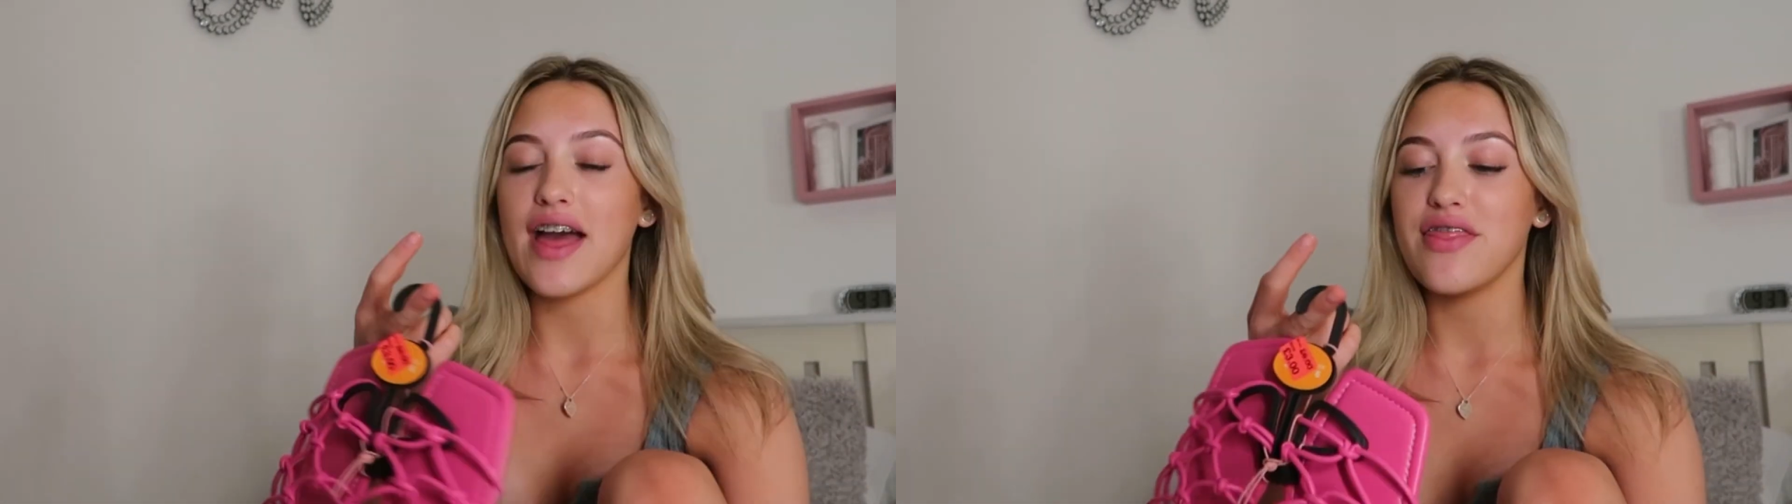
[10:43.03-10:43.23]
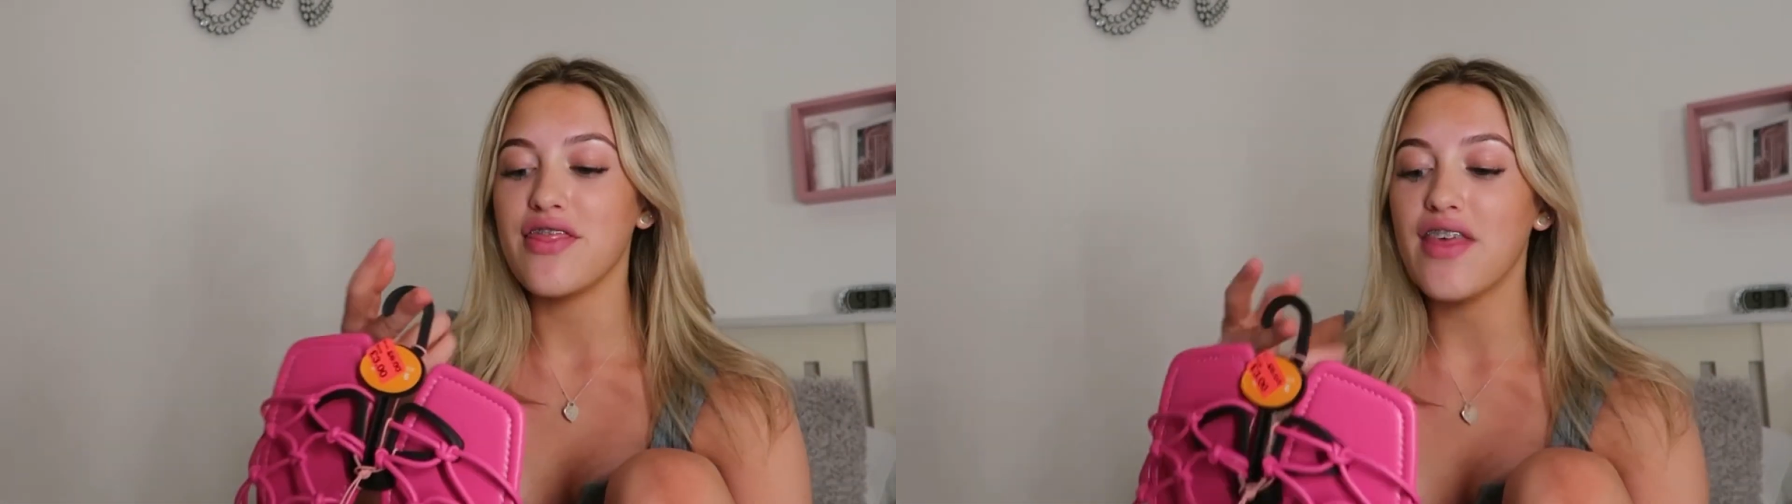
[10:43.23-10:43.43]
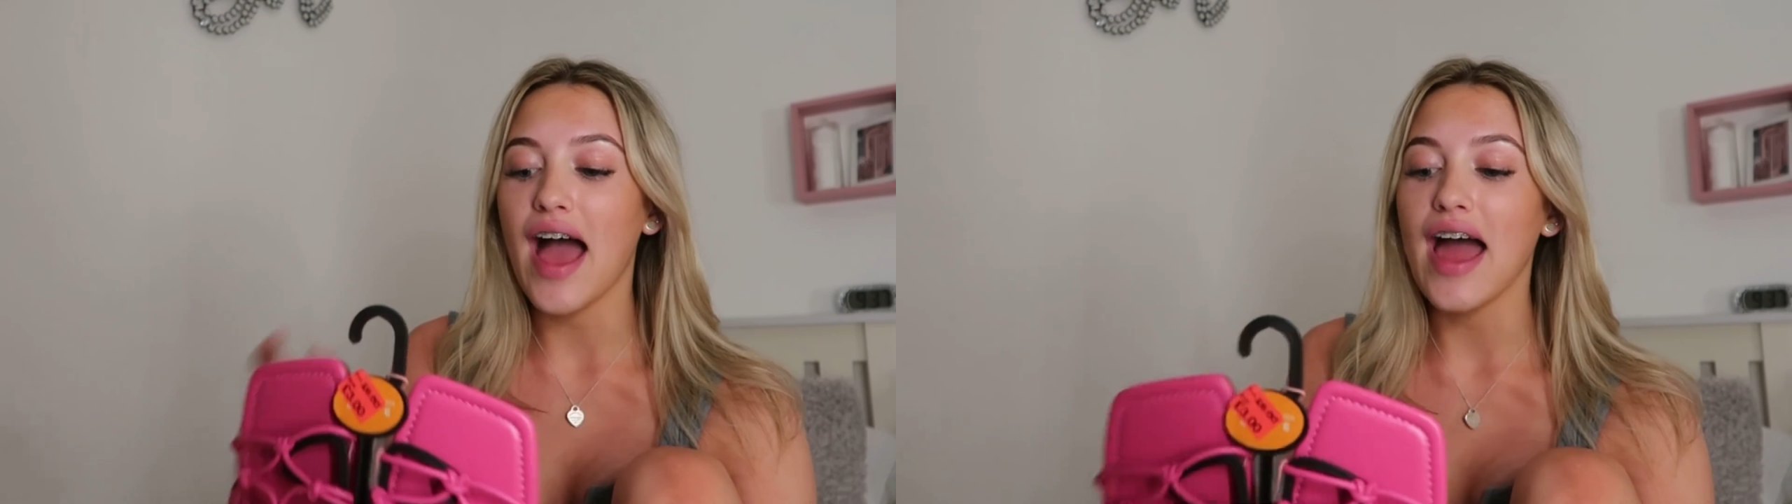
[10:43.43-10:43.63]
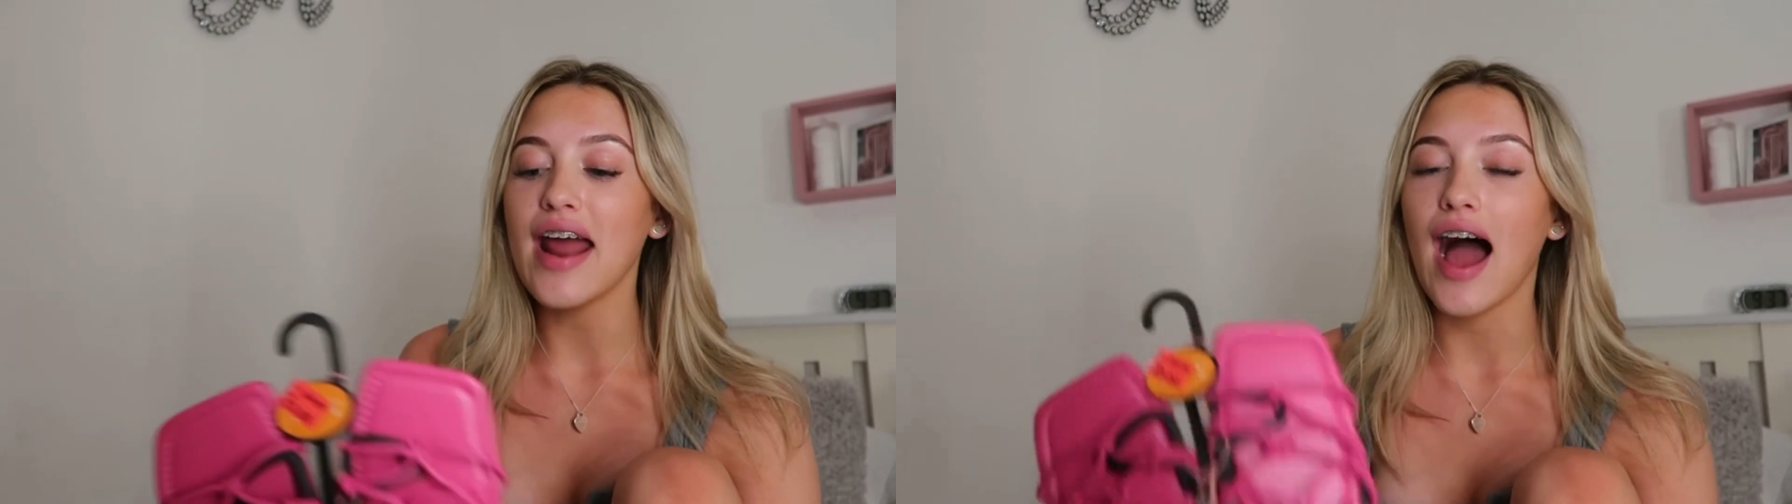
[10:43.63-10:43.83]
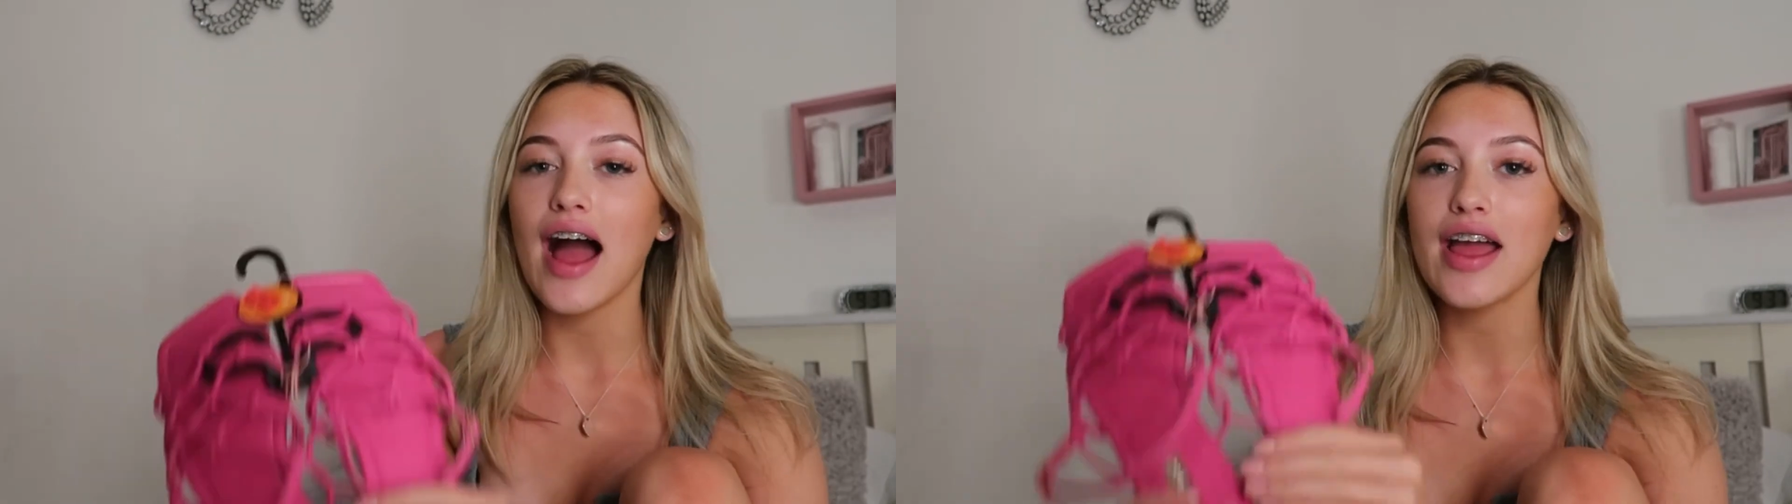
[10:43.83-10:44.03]
And
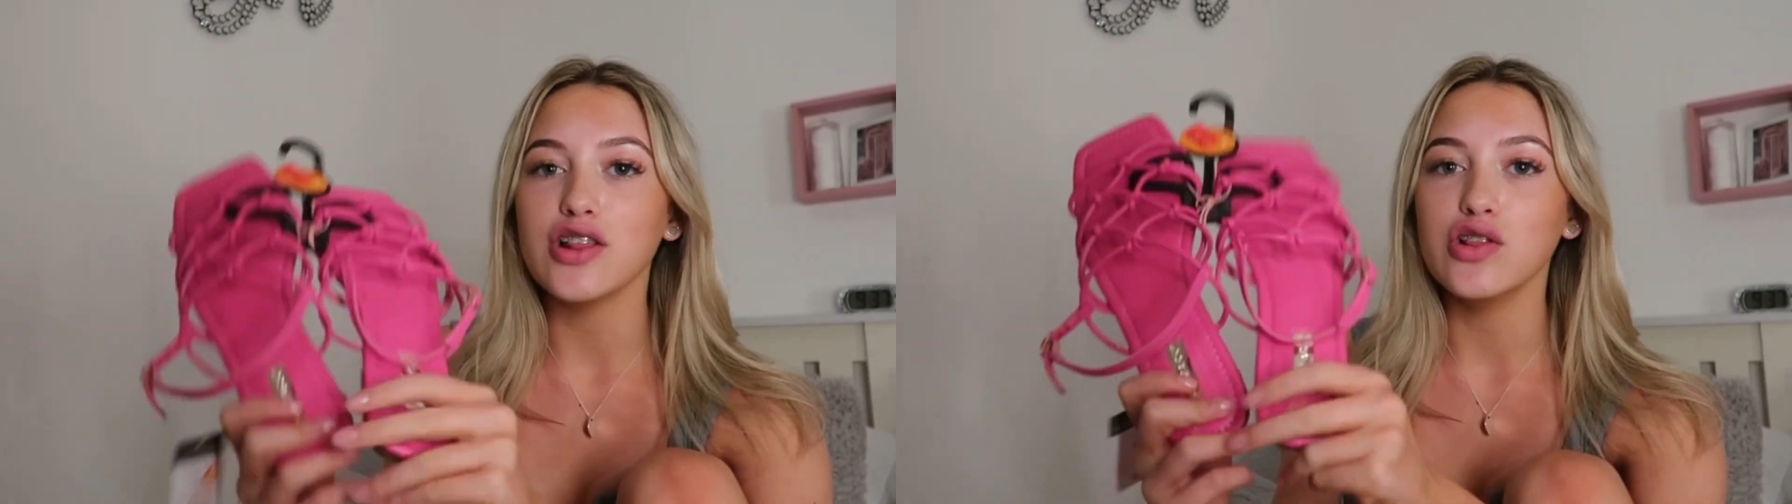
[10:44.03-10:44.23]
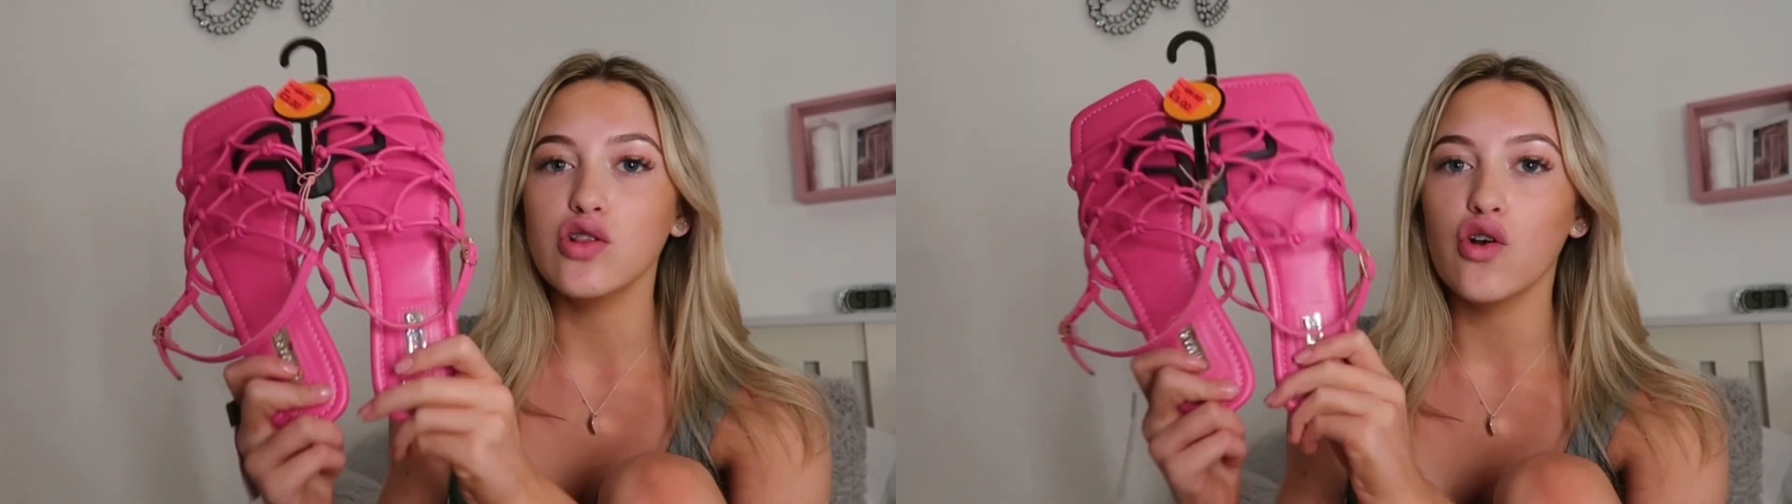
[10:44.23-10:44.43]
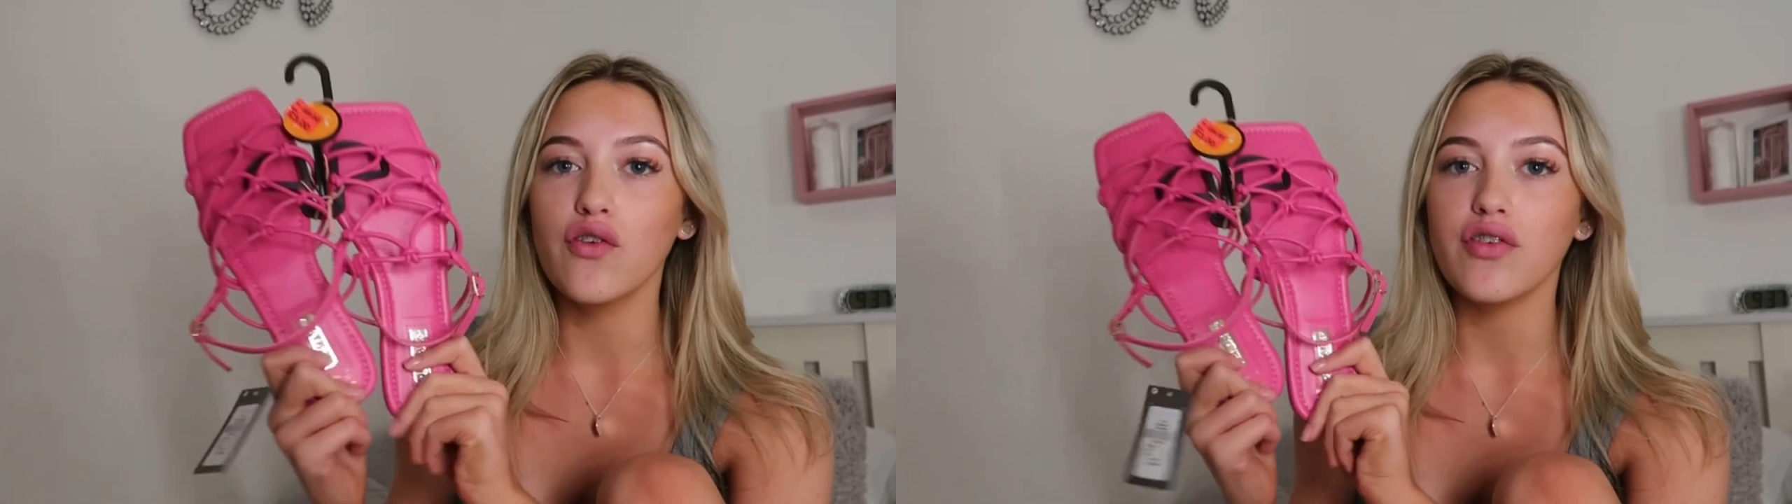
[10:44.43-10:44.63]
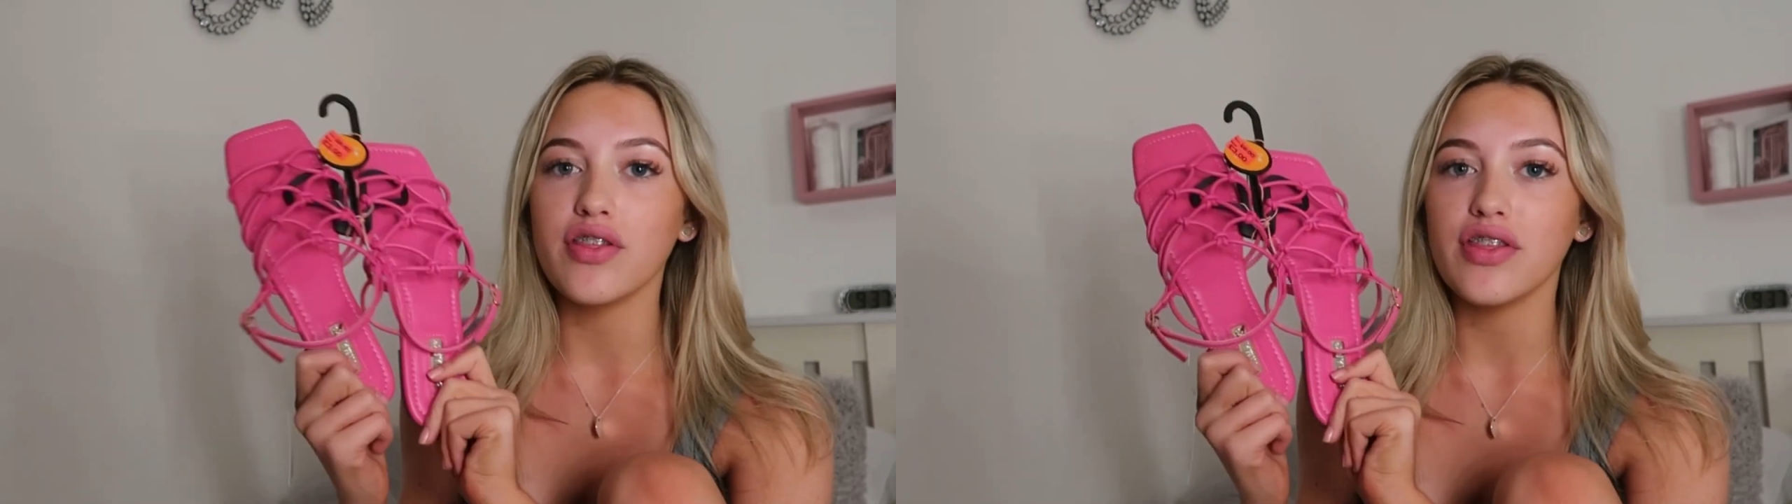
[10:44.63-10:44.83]
then I love